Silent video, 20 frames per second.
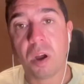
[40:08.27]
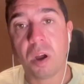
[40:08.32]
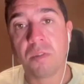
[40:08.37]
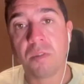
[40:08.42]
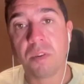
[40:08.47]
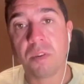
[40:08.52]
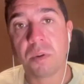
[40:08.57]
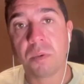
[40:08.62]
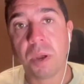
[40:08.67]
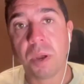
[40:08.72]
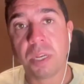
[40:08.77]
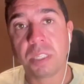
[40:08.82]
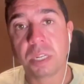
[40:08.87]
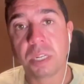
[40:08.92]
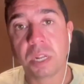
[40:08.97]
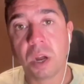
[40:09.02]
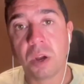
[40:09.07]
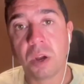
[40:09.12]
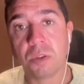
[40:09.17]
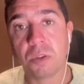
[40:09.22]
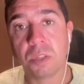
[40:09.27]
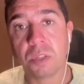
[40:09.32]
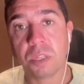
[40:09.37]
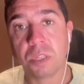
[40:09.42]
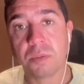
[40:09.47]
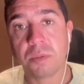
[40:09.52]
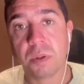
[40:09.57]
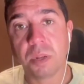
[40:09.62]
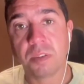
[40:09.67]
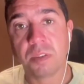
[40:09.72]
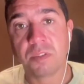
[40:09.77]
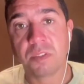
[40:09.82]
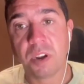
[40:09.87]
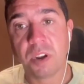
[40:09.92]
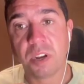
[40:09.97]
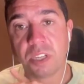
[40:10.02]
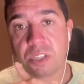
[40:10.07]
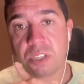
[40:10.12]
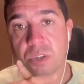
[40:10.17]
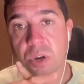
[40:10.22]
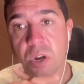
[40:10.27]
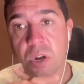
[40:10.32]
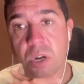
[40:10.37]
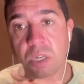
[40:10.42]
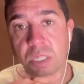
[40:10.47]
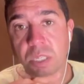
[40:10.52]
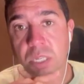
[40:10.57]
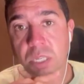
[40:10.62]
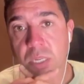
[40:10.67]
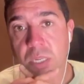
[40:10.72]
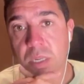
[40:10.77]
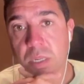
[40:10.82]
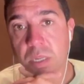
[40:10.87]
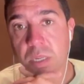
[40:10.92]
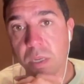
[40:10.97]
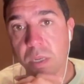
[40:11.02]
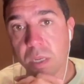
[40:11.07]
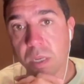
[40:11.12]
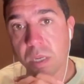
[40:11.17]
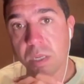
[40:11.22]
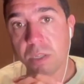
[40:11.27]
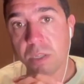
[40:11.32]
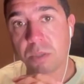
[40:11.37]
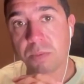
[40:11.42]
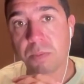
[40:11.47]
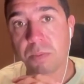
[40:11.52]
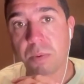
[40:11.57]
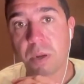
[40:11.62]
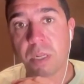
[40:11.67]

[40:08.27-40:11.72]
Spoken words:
over the West Coast, it's very strong, isn't it?